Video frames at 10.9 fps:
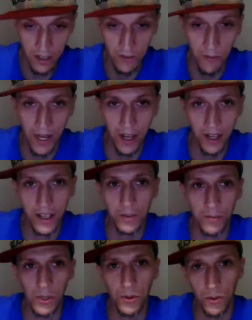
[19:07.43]
in
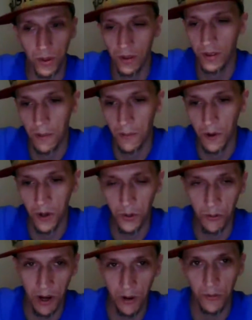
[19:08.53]
panic mode. I'm running
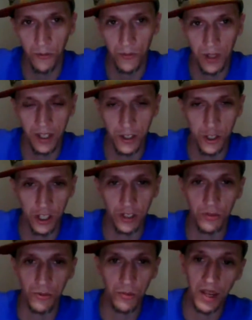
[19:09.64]
around like a
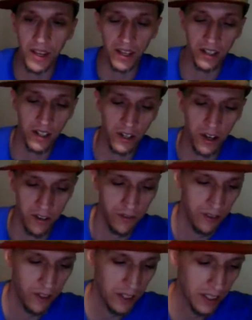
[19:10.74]
chicken with my head cut
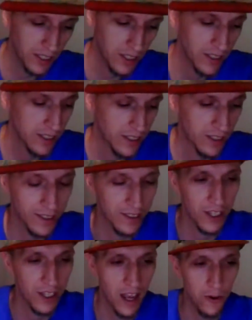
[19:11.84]
off
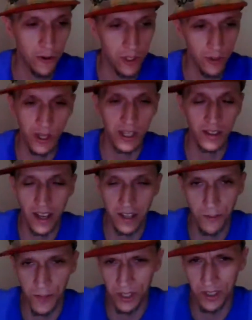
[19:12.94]
because I always wait
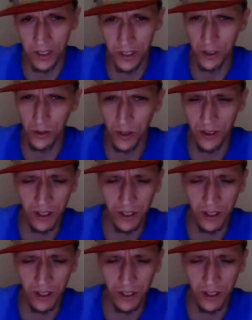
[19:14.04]
last minute to do